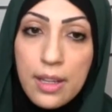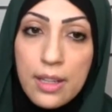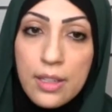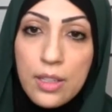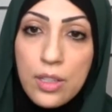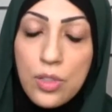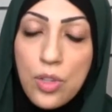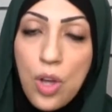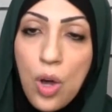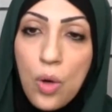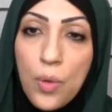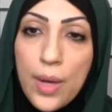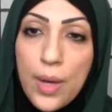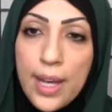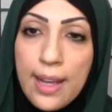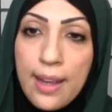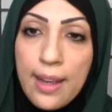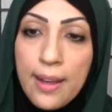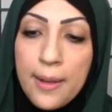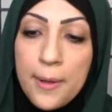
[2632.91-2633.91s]

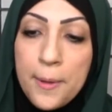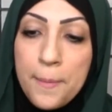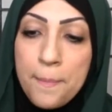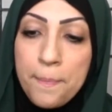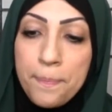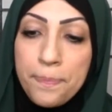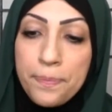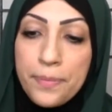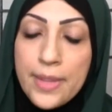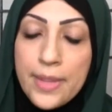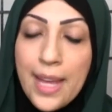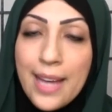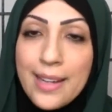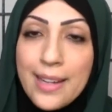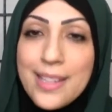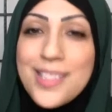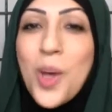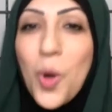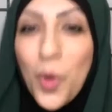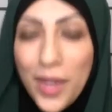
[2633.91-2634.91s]
knowing that
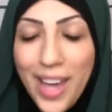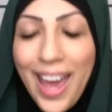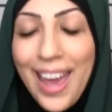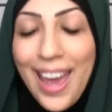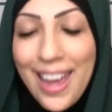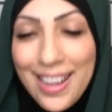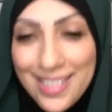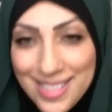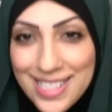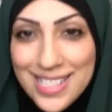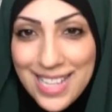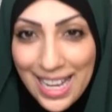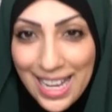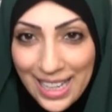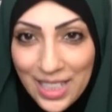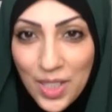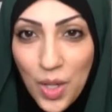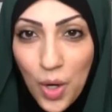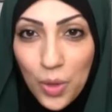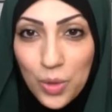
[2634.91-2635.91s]
it's okay to say
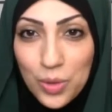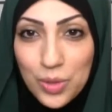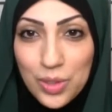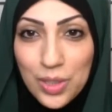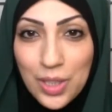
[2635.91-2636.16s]
no.